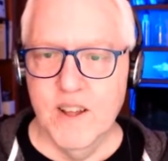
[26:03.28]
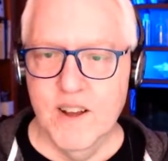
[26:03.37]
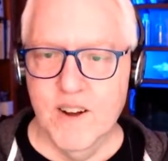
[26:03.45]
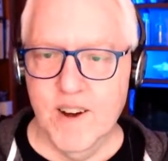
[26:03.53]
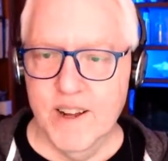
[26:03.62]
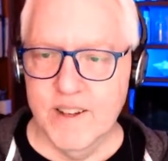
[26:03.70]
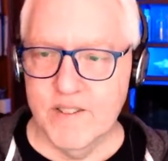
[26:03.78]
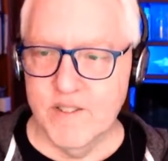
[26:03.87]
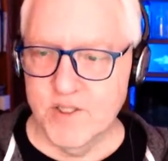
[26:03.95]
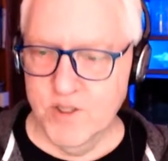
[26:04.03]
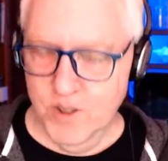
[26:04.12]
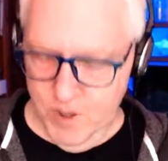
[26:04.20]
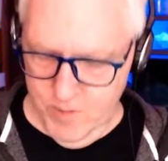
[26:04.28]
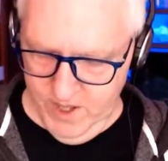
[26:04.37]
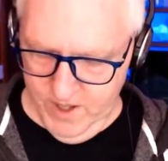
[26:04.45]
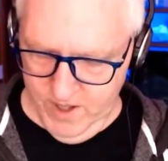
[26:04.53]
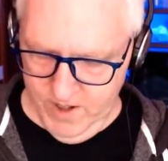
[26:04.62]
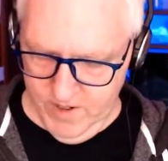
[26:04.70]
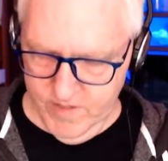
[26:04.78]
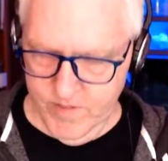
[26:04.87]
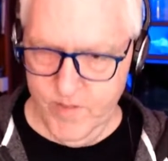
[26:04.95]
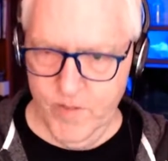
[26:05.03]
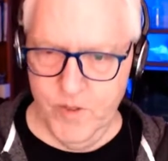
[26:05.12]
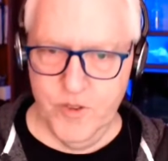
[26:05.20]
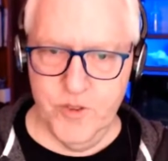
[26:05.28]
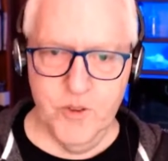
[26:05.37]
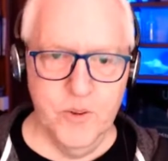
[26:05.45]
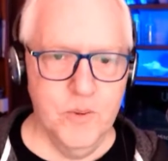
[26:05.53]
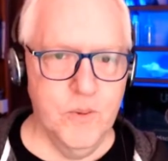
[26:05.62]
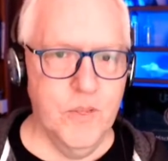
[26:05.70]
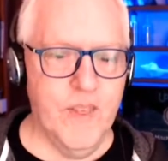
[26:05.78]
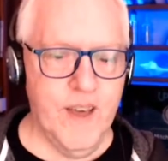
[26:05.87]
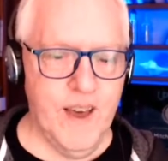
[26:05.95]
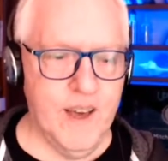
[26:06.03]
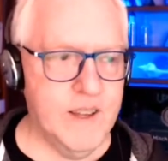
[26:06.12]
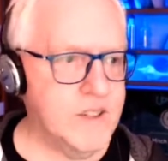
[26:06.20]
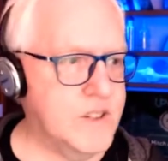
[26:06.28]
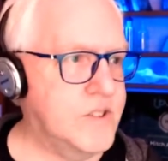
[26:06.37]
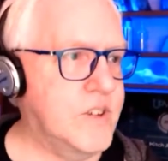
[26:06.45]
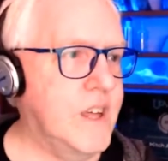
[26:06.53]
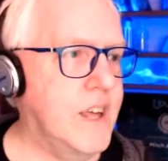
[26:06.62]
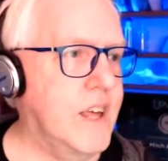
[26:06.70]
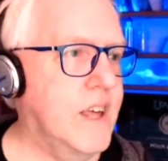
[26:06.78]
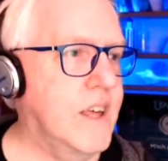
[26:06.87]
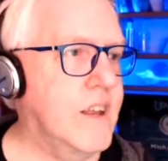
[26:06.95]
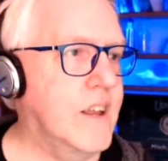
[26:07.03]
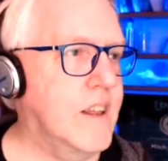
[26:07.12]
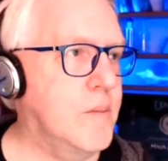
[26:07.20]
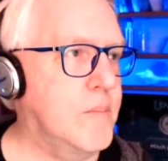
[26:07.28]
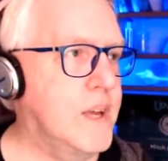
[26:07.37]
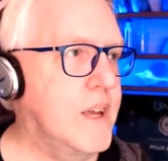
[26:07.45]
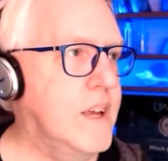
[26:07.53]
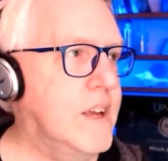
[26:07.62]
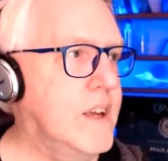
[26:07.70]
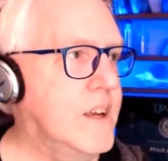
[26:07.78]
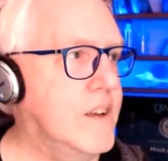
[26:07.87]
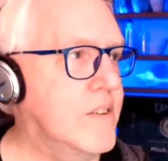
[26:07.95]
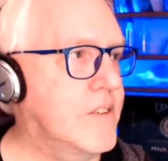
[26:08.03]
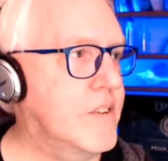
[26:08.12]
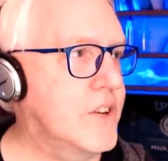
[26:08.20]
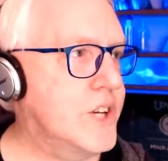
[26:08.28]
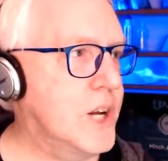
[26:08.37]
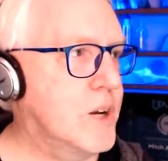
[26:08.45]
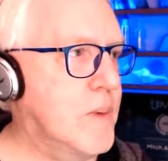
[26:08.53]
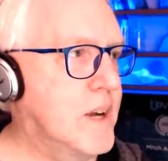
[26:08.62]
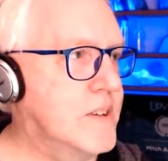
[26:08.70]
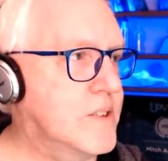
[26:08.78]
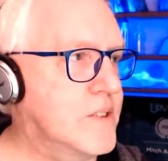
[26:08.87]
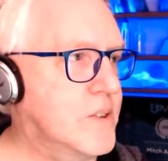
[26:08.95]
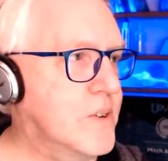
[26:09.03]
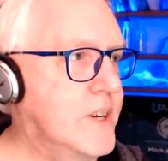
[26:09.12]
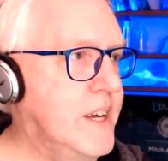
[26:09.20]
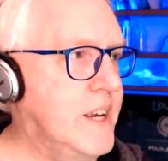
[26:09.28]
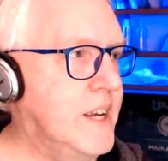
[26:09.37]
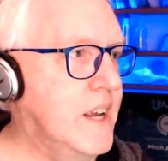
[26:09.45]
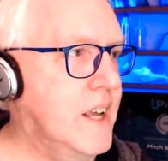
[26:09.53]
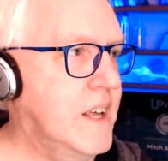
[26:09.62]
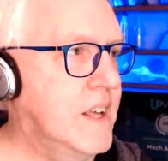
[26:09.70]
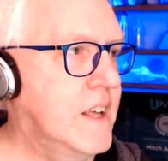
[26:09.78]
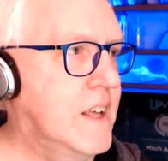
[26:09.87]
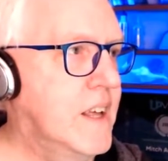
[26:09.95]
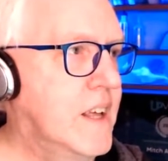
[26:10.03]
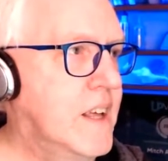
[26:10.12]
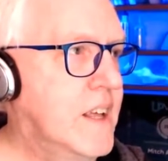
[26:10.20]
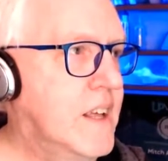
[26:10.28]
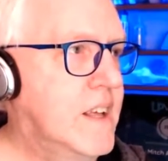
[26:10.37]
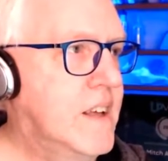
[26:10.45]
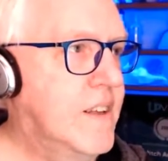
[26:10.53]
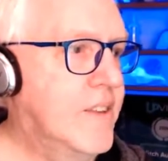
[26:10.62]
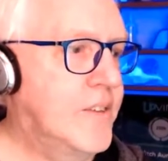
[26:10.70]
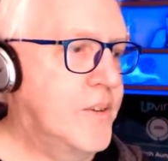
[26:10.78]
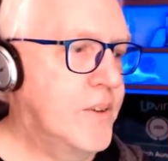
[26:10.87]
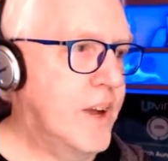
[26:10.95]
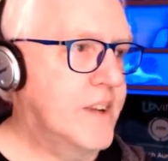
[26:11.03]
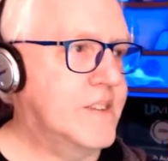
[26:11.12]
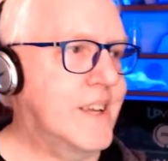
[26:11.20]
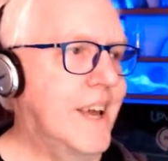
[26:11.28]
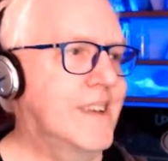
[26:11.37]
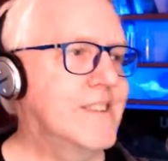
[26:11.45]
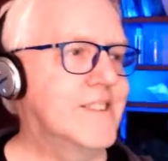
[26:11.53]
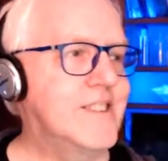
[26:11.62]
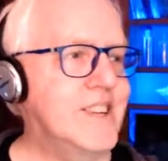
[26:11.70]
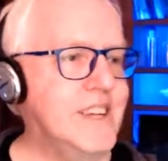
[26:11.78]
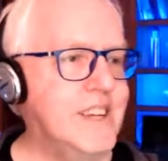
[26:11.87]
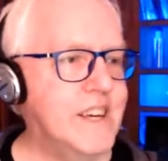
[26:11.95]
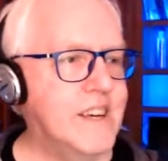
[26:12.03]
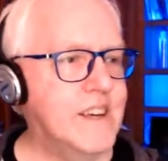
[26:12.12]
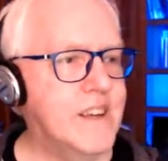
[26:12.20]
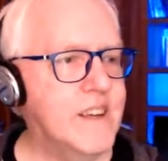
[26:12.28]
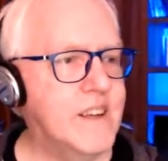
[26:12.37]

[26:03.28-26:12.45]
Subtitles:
All right, so let me do that, and let me share my screen so you guys can see.